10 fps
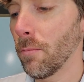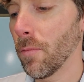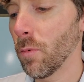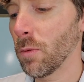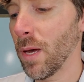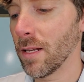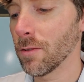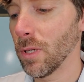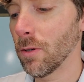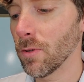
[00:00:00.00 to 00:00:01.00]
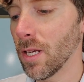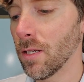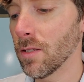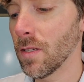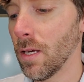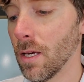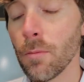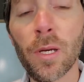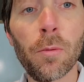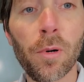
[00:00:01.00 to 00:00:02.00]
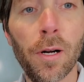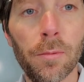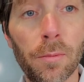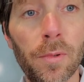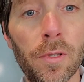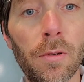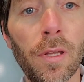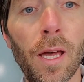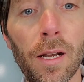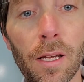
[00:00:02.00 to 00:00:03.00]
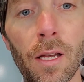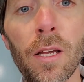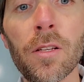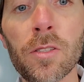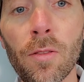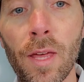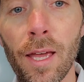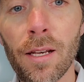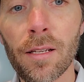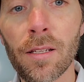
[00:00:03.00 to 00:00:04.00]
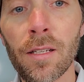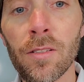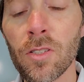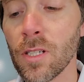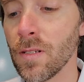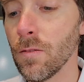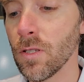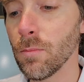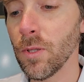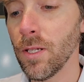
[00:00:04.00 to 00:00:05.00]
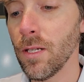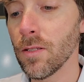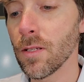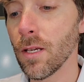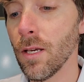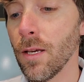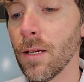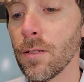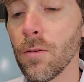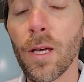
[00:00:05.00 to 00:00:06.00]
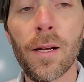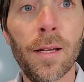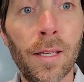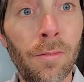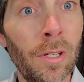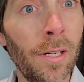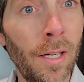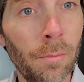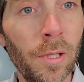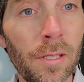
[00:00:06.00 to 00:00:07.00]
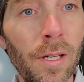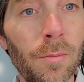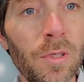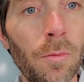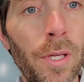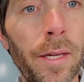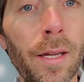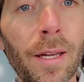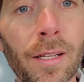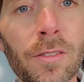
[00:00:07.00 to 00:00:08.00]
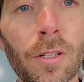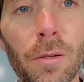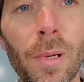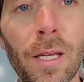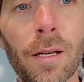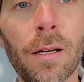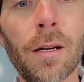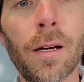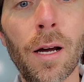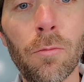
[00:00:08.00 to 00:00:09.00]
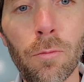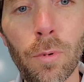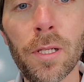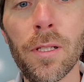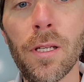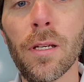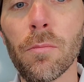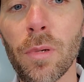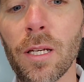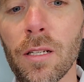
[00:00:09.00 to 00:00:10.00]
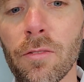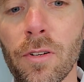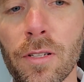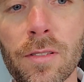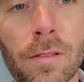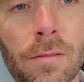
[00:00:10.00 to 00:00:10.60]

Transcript: with pets, and we don't tend to see a big problem doing that. So that is just how simple it is. Do that even a couple of times a week, and it's going to make a really big difference.